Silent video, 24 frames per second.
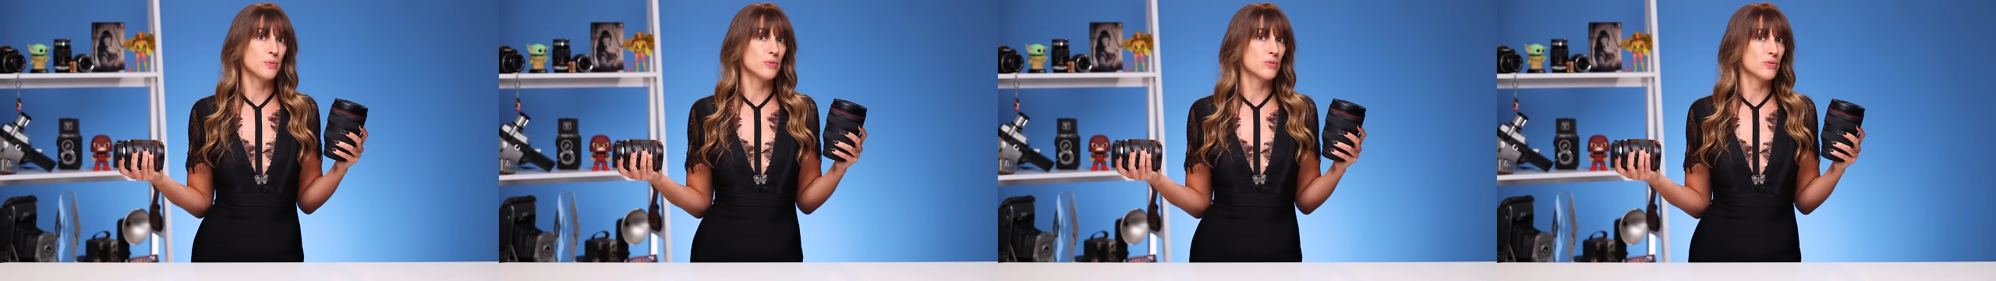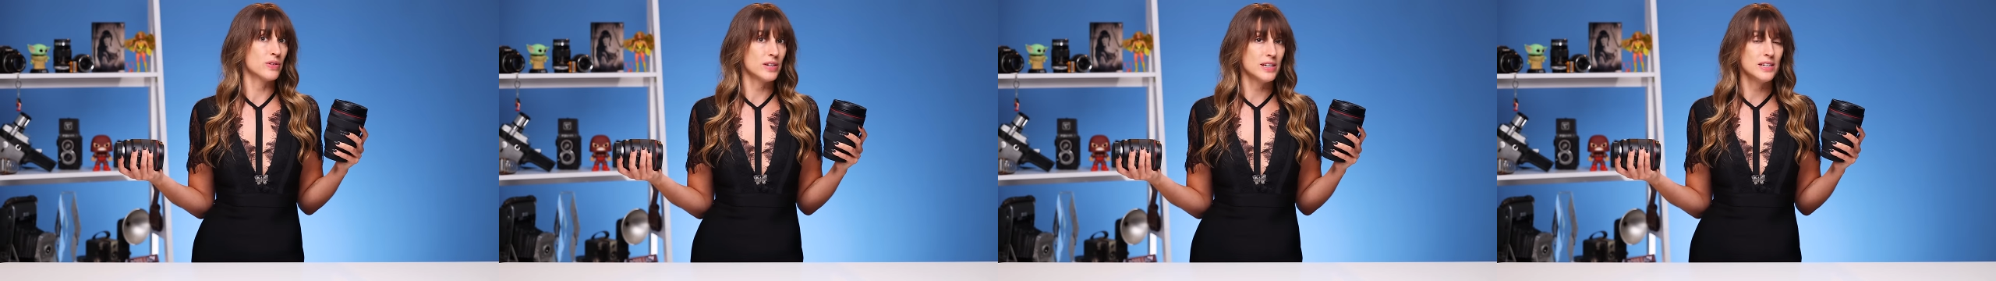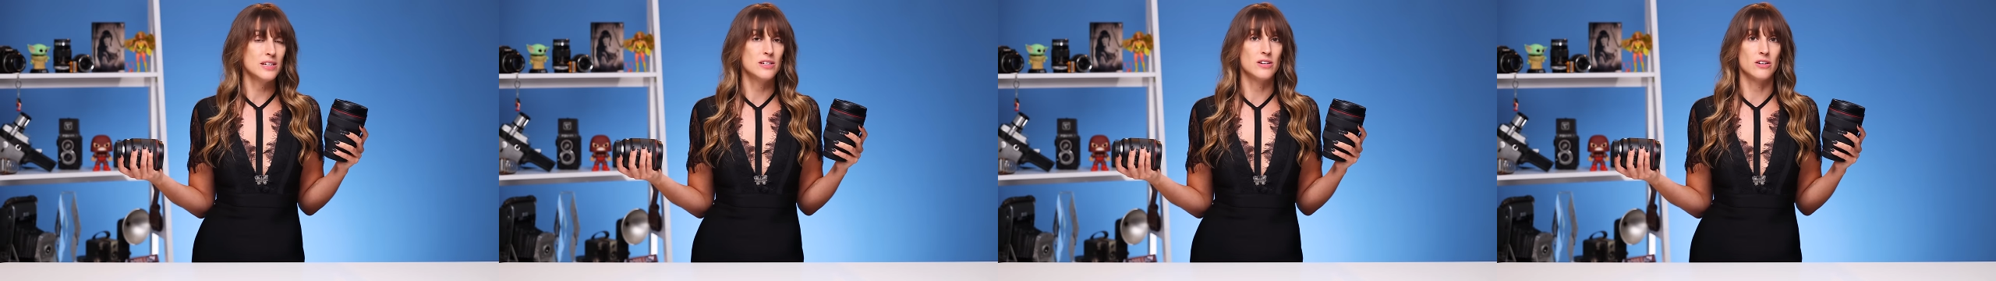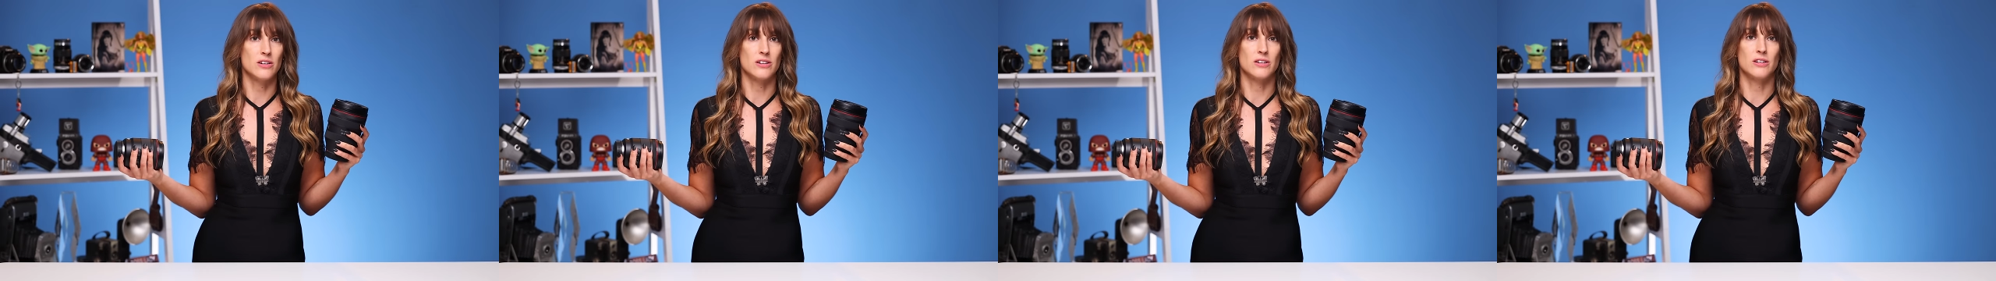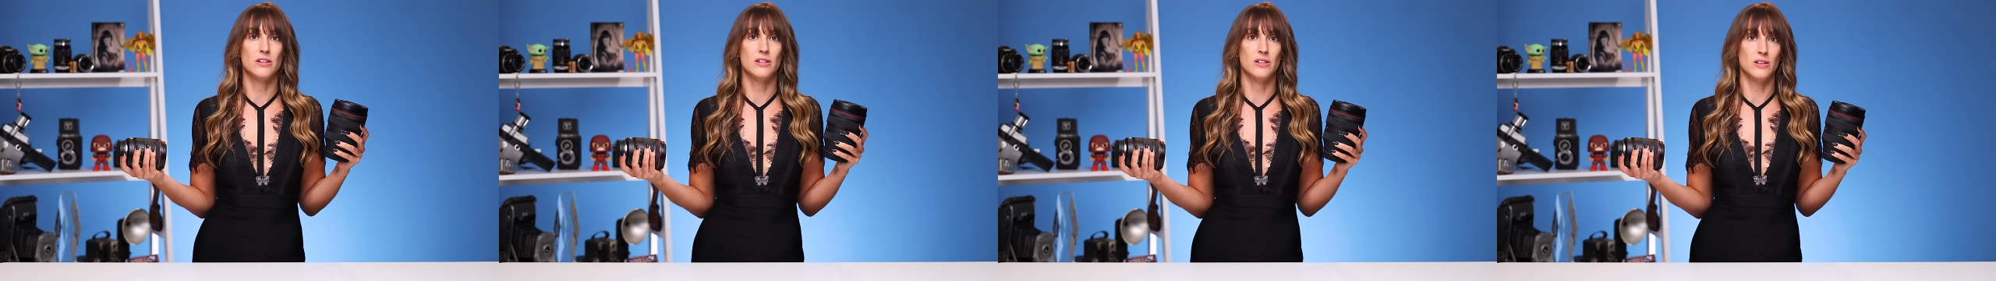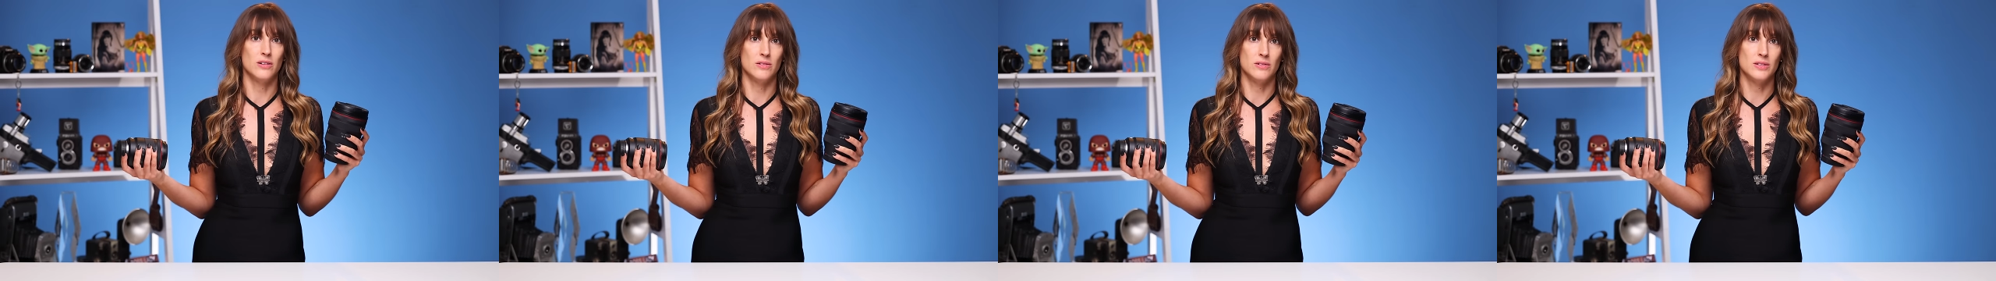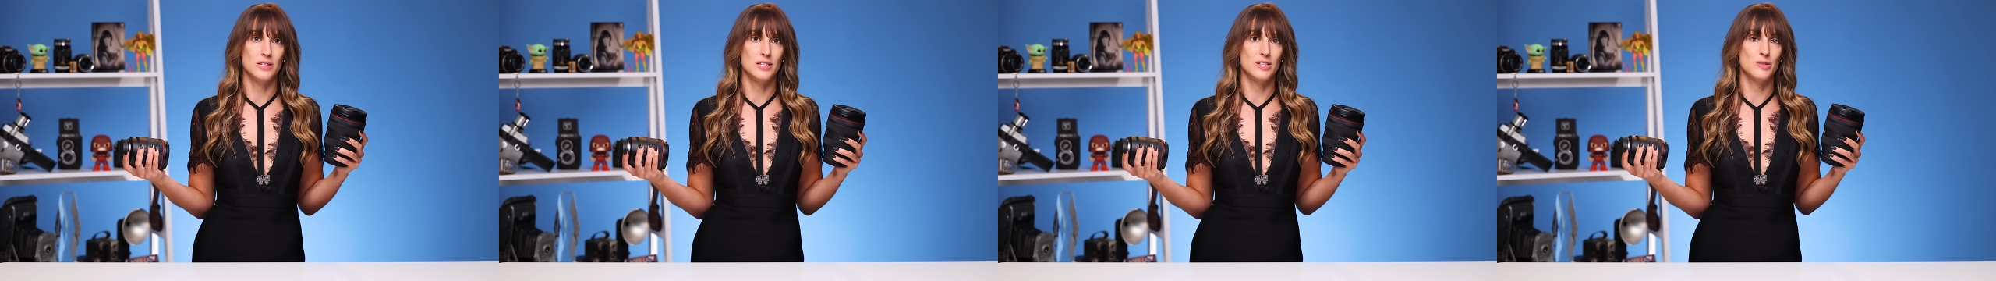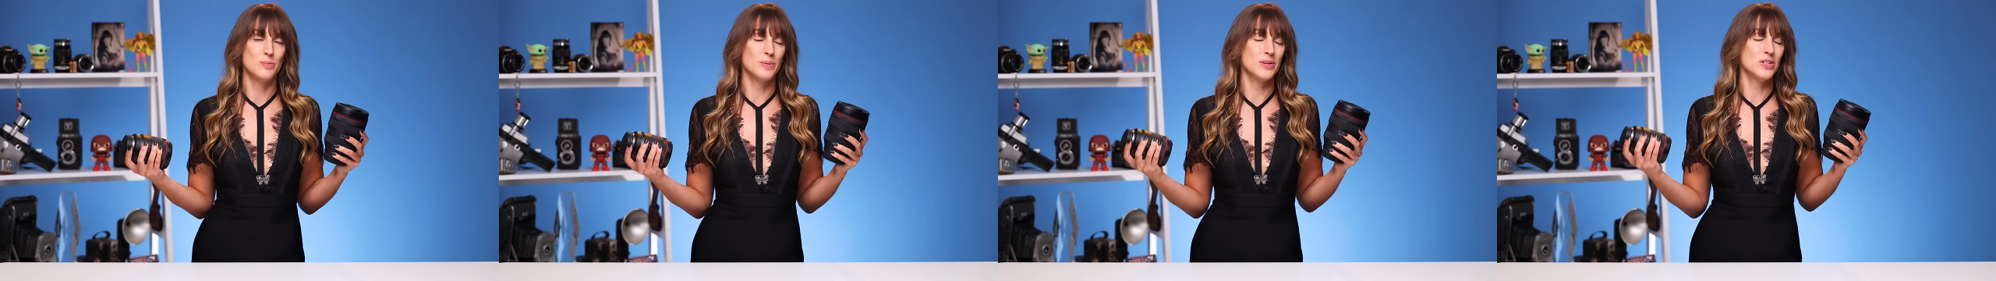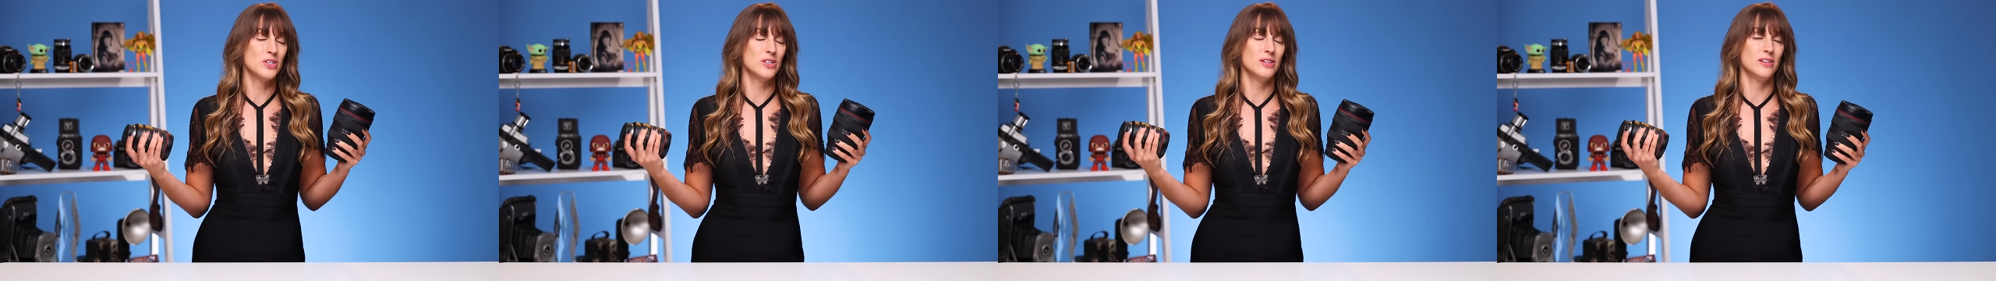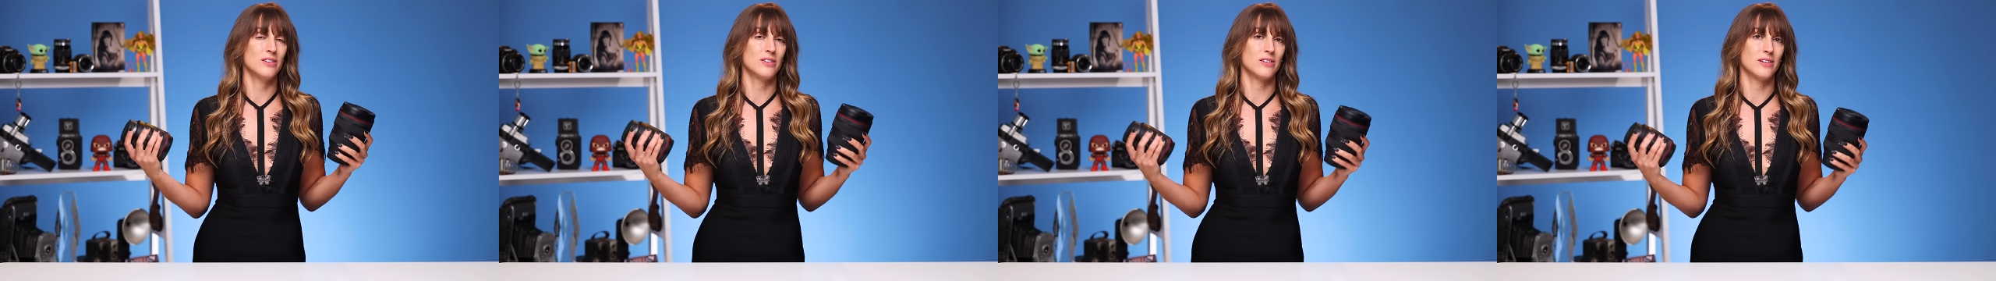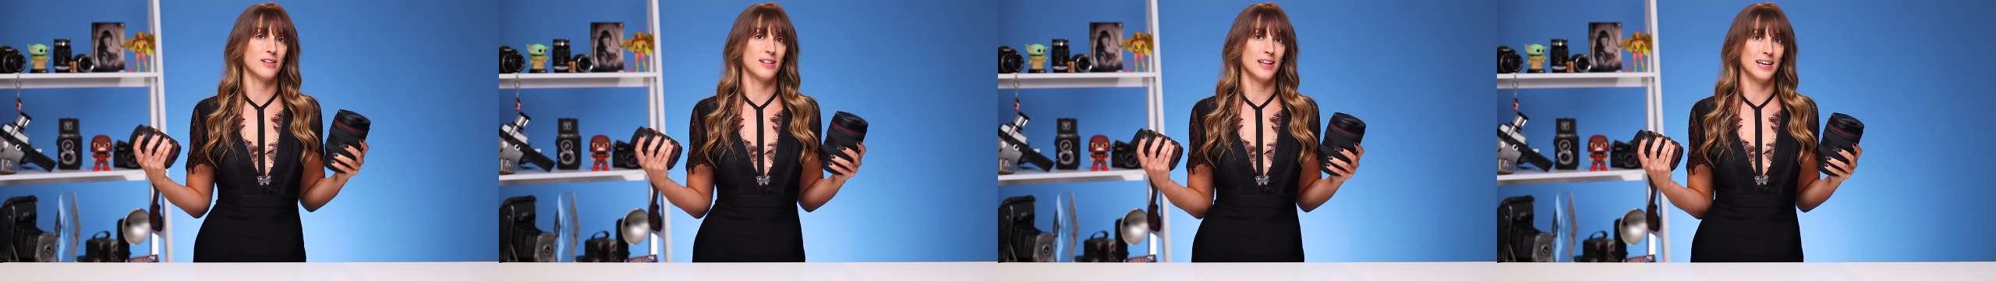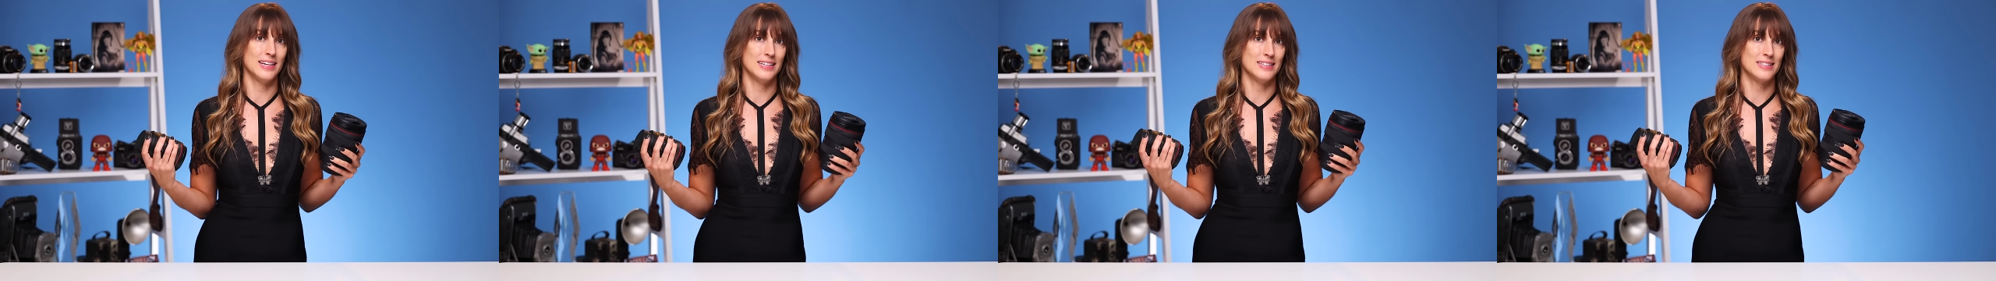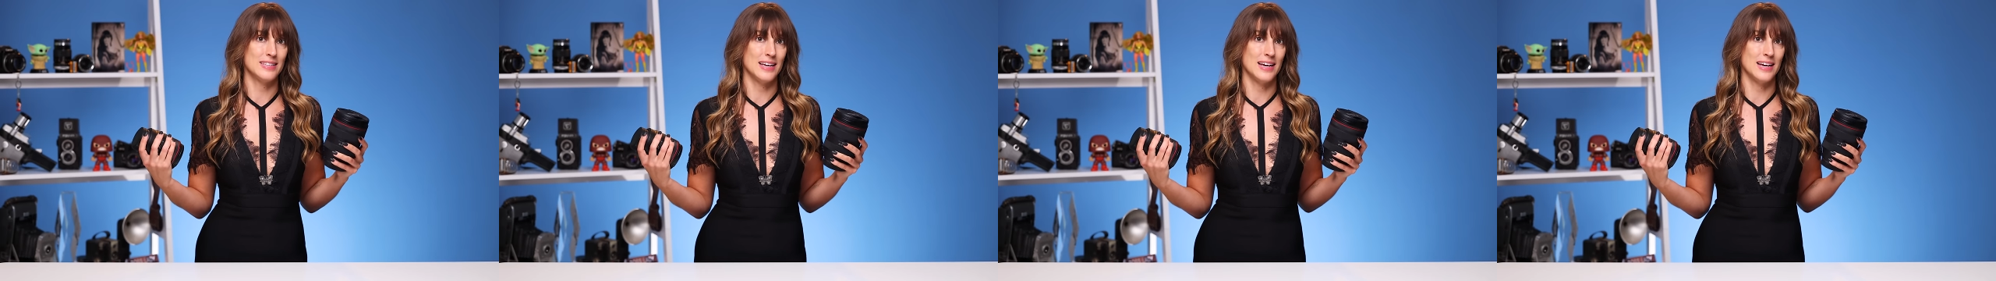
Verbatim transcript: pretty darn close, especially in your client